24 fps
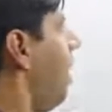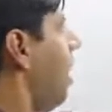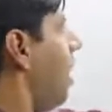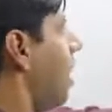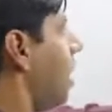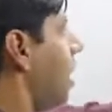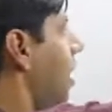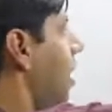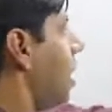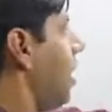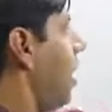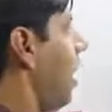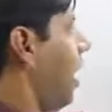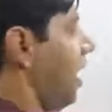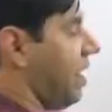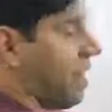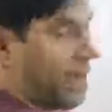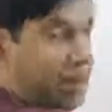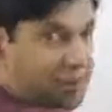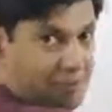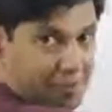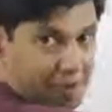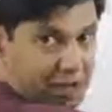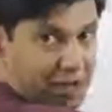
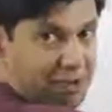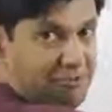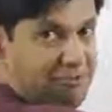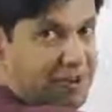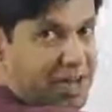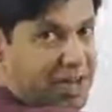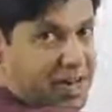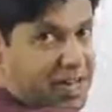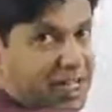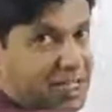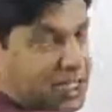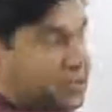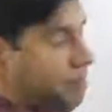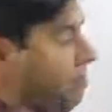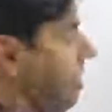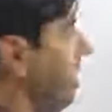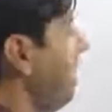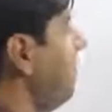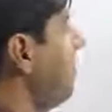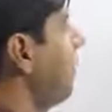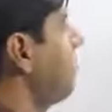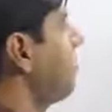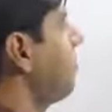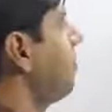number of
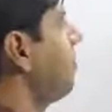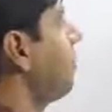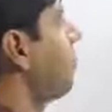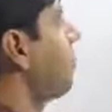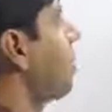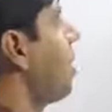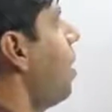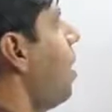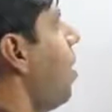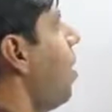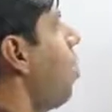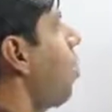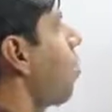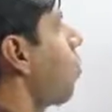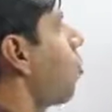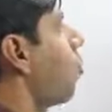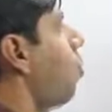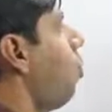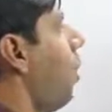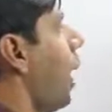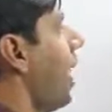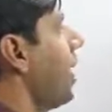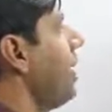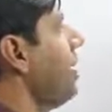arrangements,
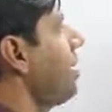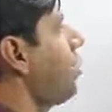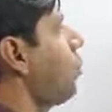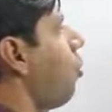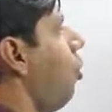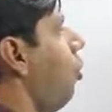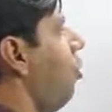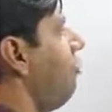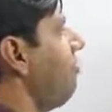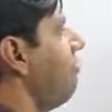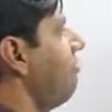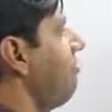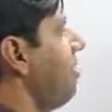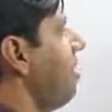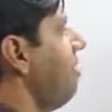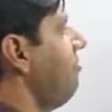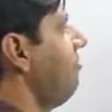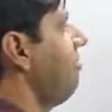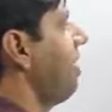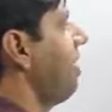quite often